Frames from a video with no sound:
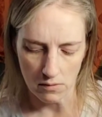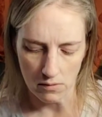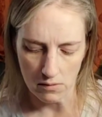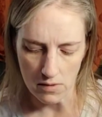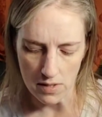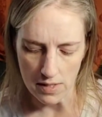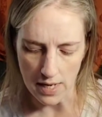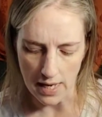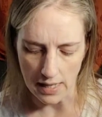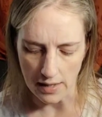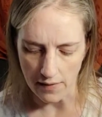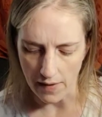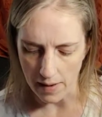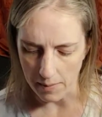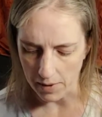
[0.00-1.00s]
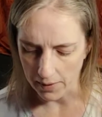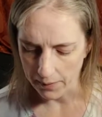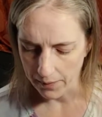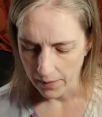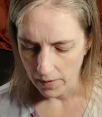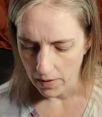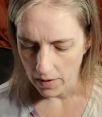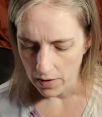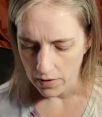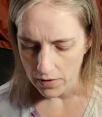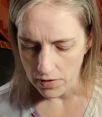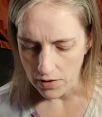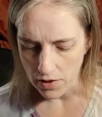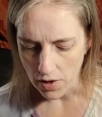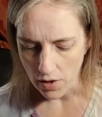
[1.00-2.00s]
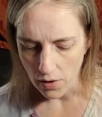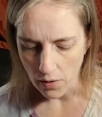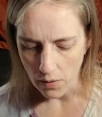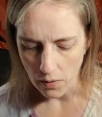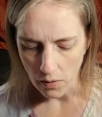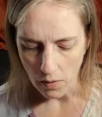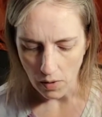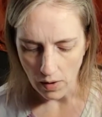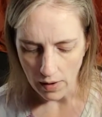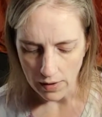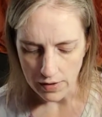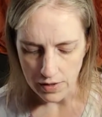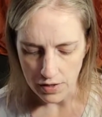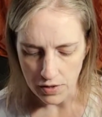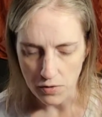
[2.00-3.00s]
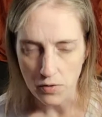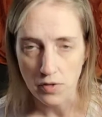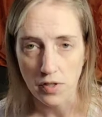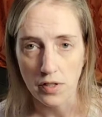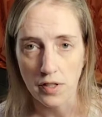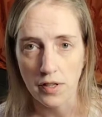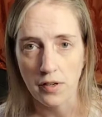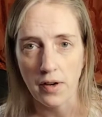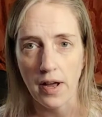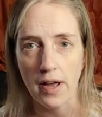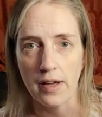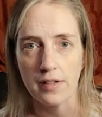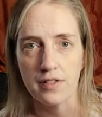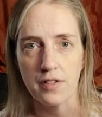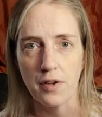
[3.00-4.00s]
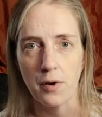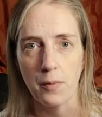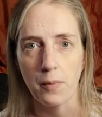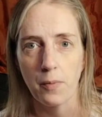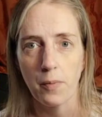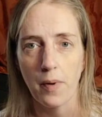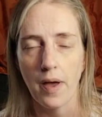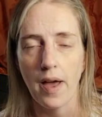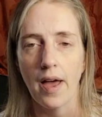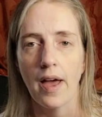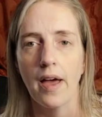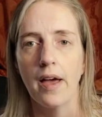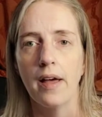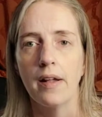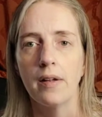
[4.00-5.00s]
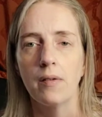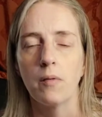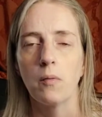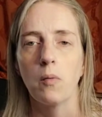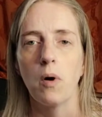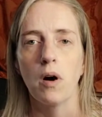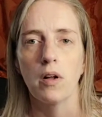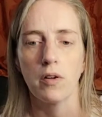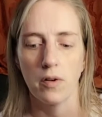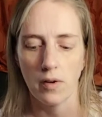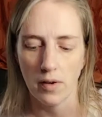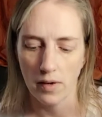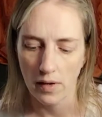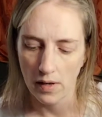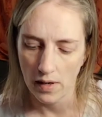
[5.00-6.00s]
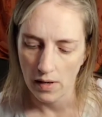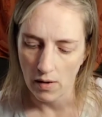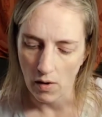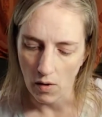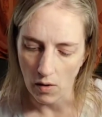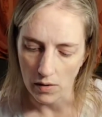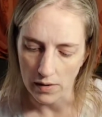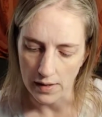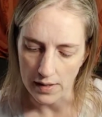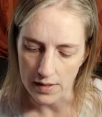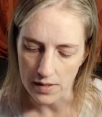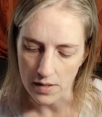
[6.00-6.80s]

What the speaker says: stay in the fabric. So I just used clear hand soap and water on this.